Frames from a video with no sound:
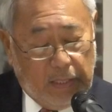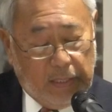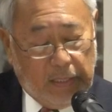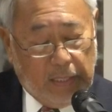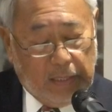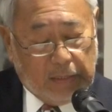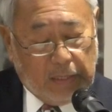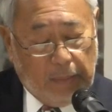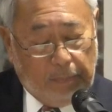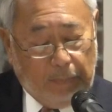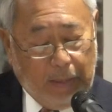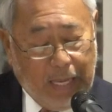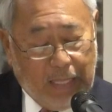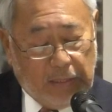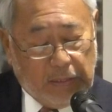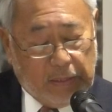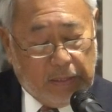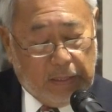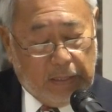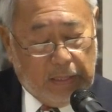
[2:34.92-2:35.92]
In that
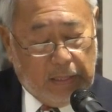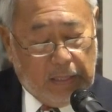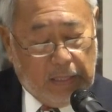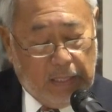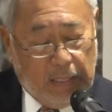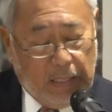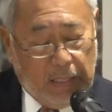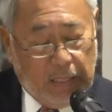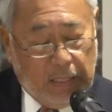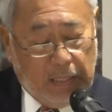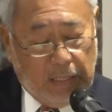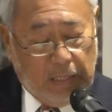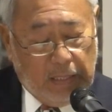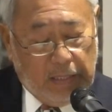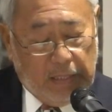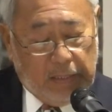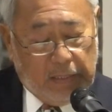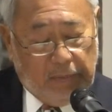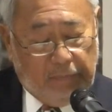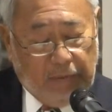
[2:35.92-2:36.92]
capacity,
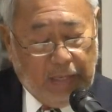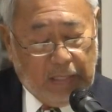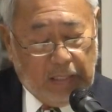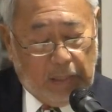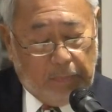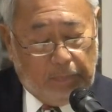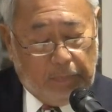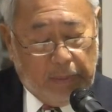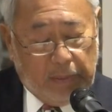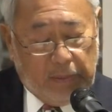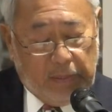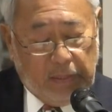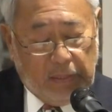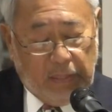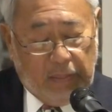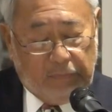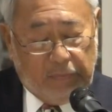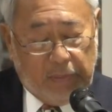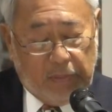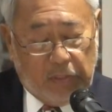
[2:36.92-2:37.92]
he developed and
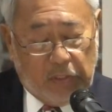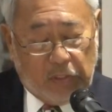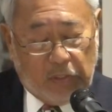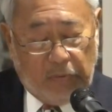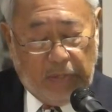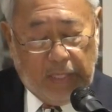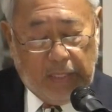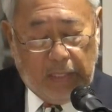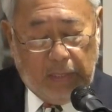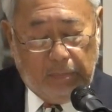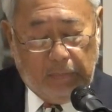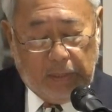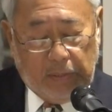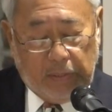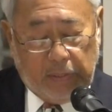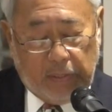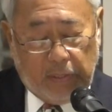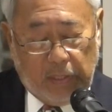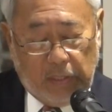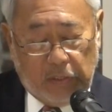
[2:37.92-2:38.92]
delivered training
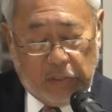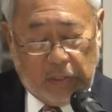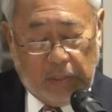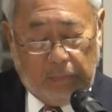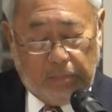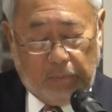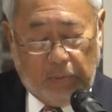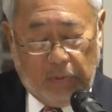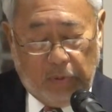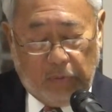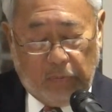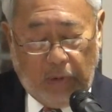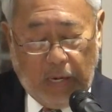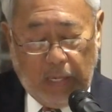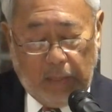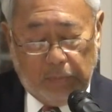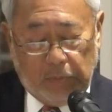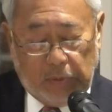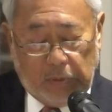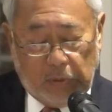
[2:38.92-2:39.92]
materials and
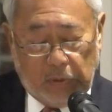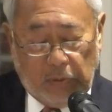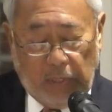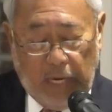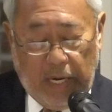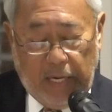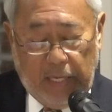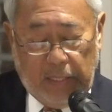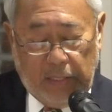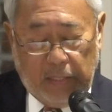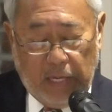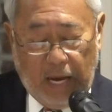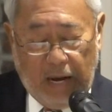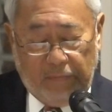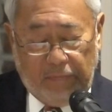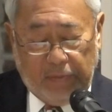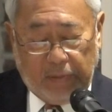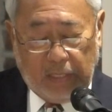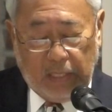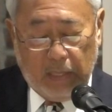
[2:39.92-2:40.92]
programs to aid
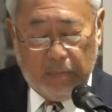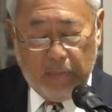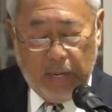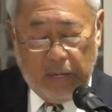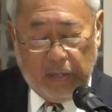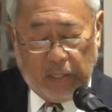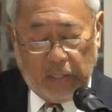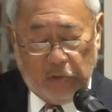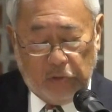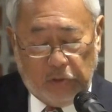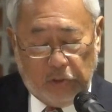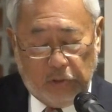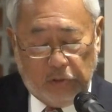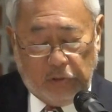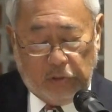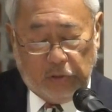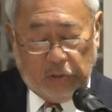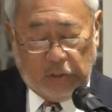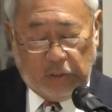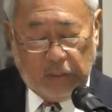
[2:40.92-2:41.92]
African American
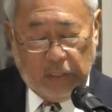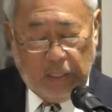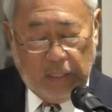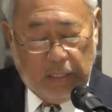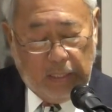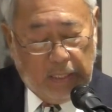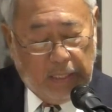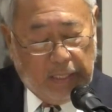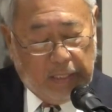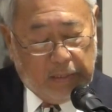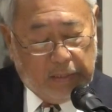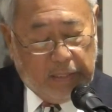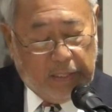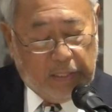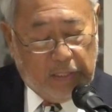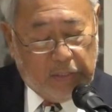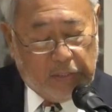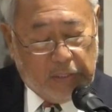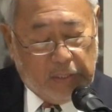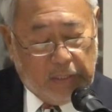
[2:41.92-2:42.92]
churches and
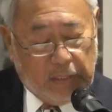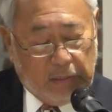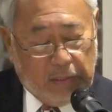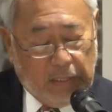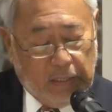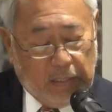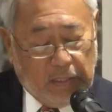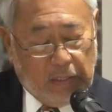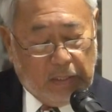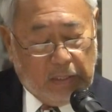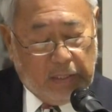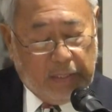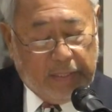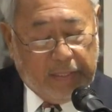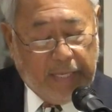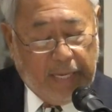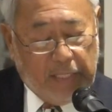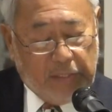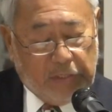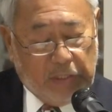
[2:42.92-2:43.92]
leaders in
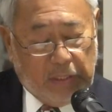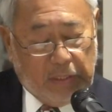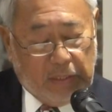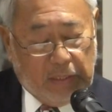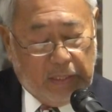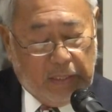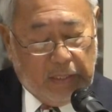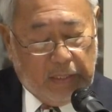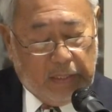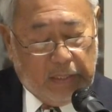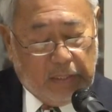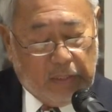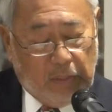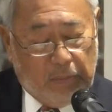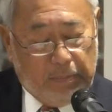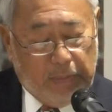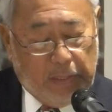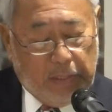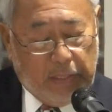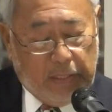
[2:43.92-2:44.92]
engaging in
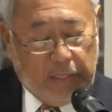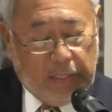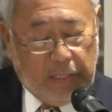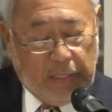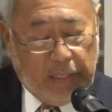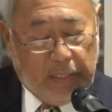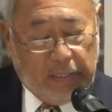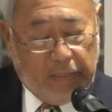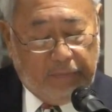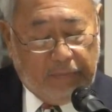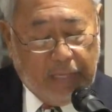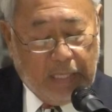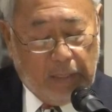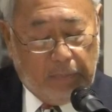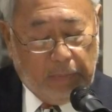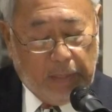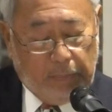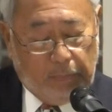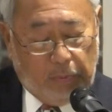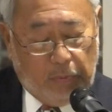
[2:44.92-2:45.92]
community and
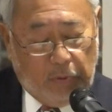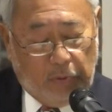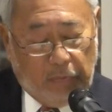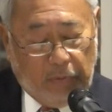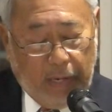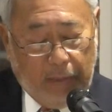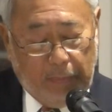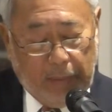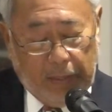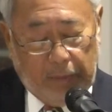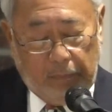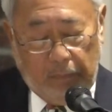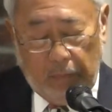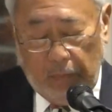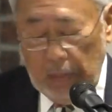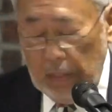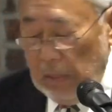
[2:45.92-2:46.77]
development programming.